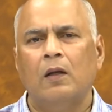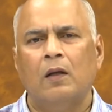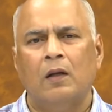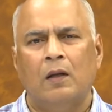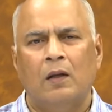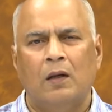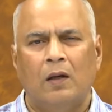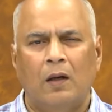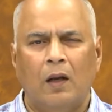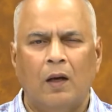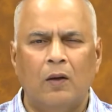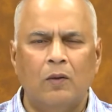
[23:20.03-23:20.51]

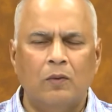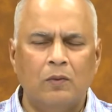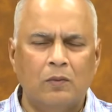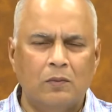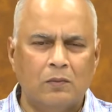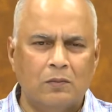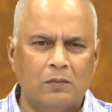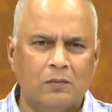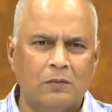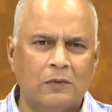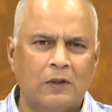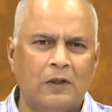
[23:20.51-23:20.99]
Now,
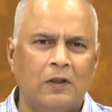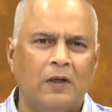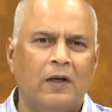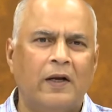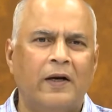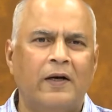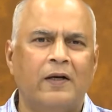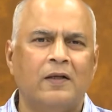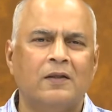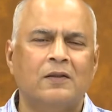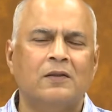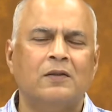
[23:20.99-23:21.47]
let
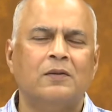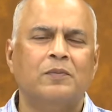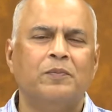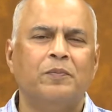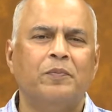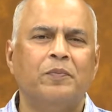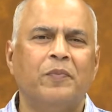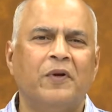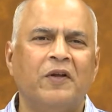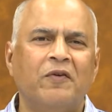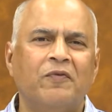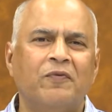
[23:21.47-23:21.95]
us
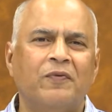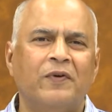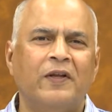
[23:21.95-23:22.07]
briefly